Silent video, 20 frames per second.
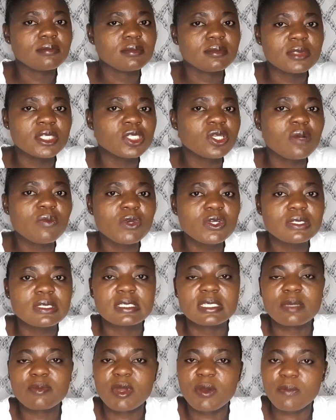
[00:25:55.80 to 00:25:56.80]
It's almost the
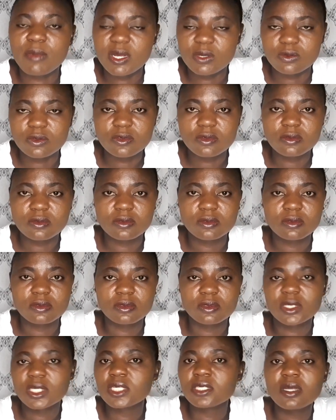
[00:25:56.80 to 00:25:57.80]
same amount.
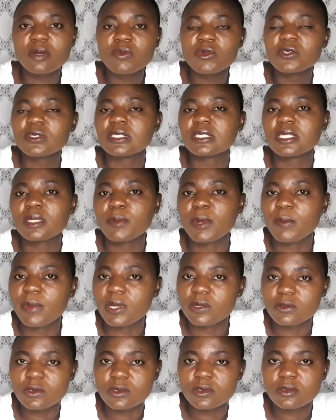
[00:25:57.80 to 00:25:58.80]
It's almost the same
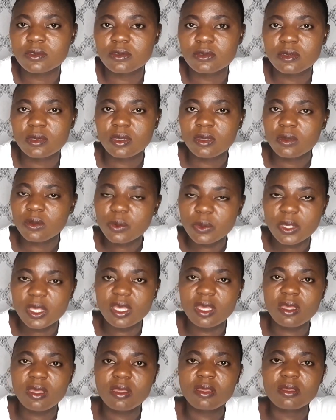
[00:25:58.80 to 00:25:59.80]
amount.
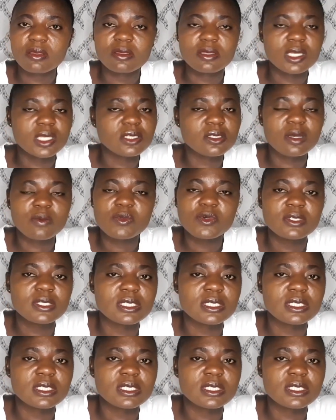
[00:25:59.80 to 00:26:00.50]
Okay, it's almost